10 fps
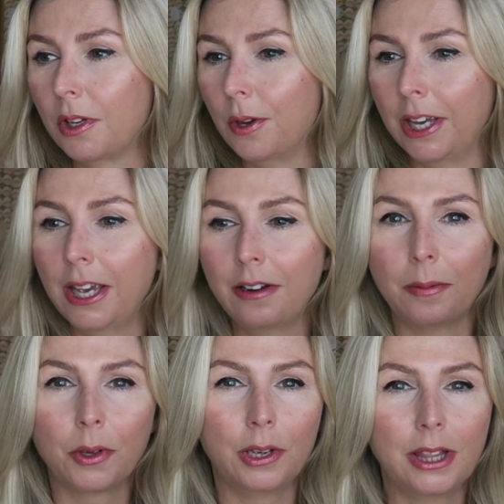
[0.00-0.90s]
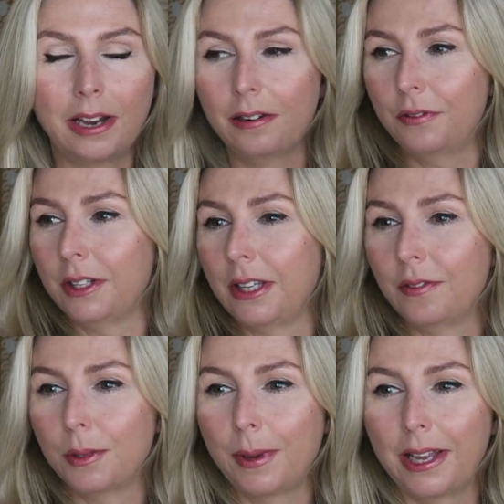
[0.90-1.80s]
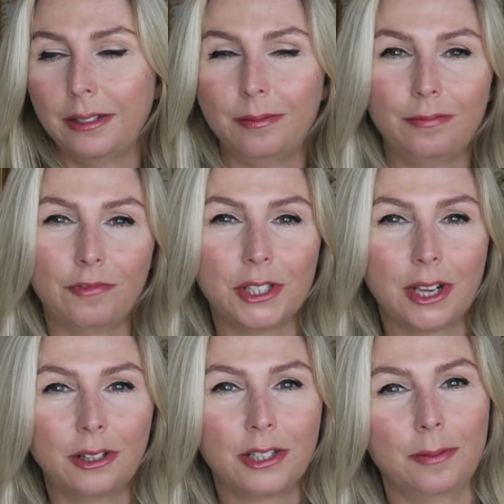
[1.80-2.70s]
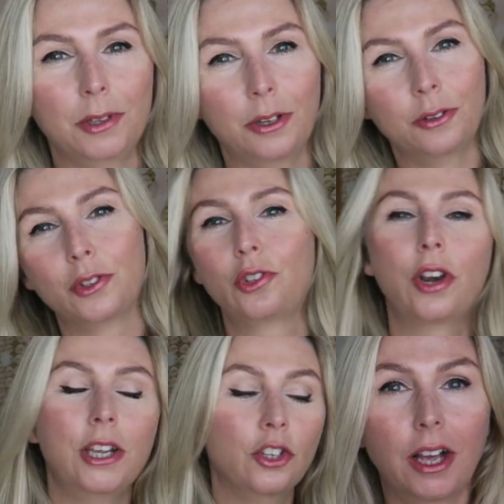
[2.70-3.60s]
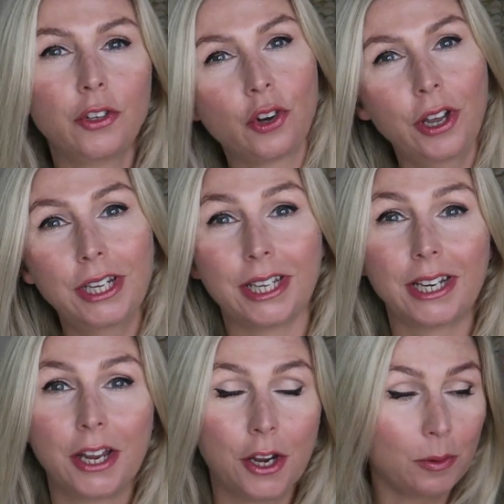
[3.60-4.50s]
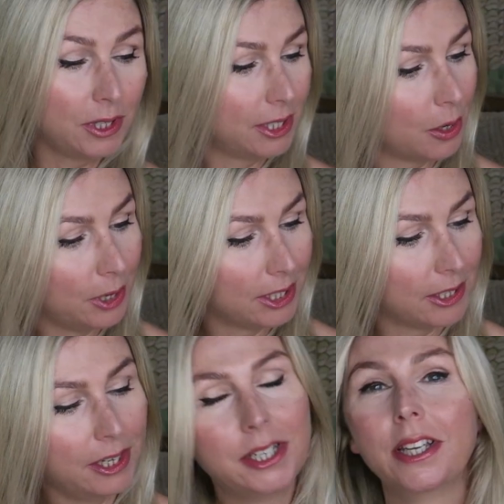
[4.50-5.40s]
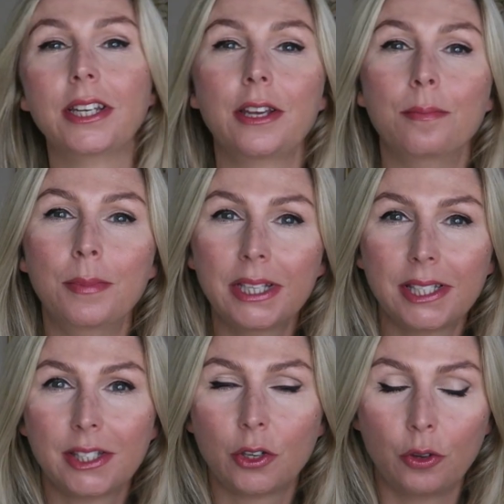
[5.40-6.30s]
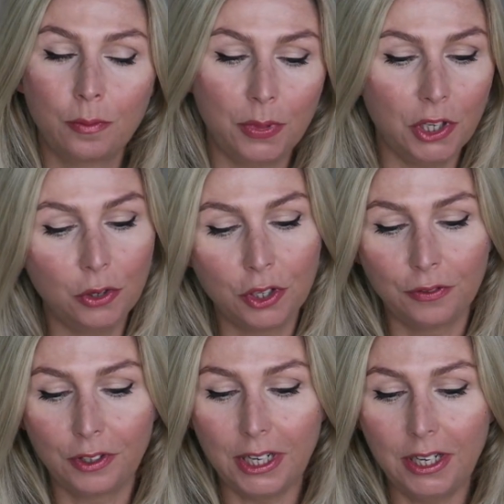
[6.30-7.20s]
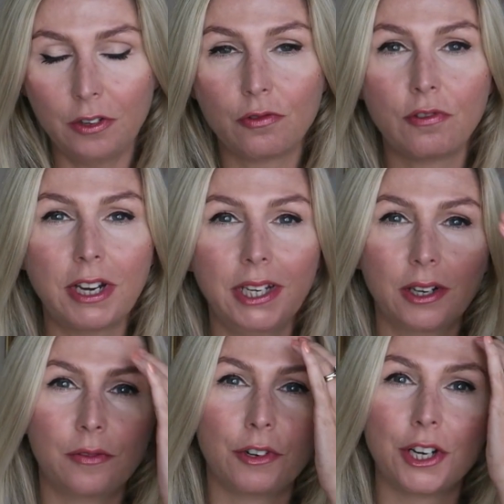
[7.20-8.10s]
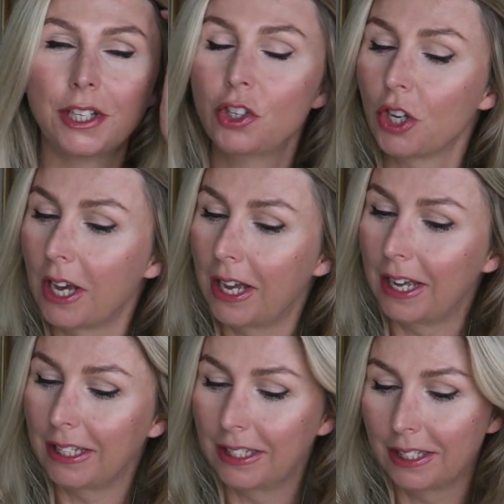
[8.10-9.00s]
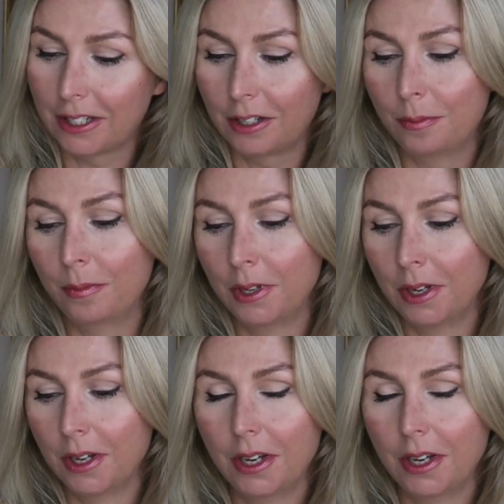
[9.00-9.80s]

going here, I'm going there. If it gives a bad result, I'm going to look strange. I tried it and I was so excited. It mists on beautifully, great coverage, and